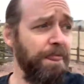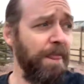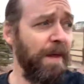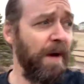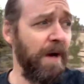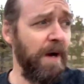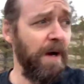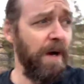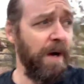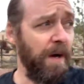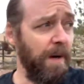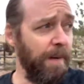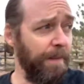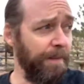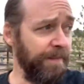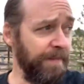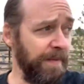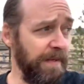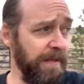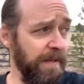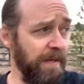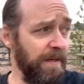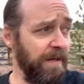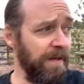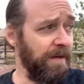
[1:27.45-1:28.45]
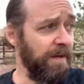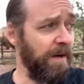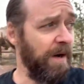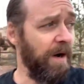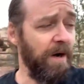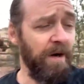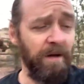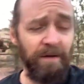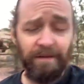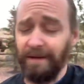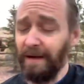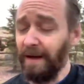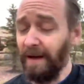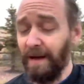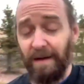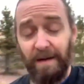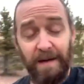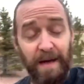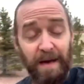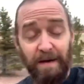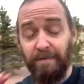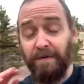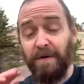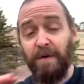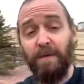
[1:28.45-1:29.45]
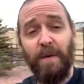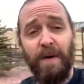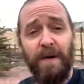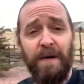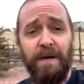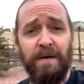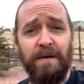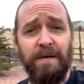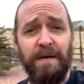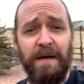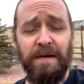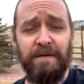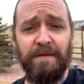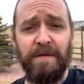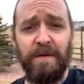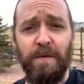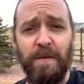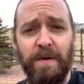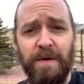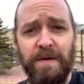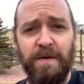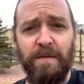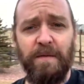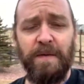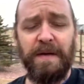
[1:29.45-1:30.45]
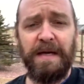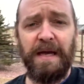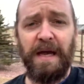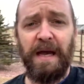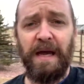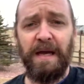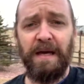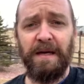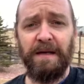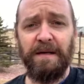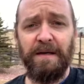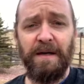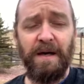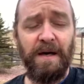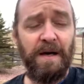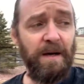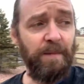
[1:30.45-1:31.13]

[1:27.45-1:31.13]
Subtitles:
everywhere that we can.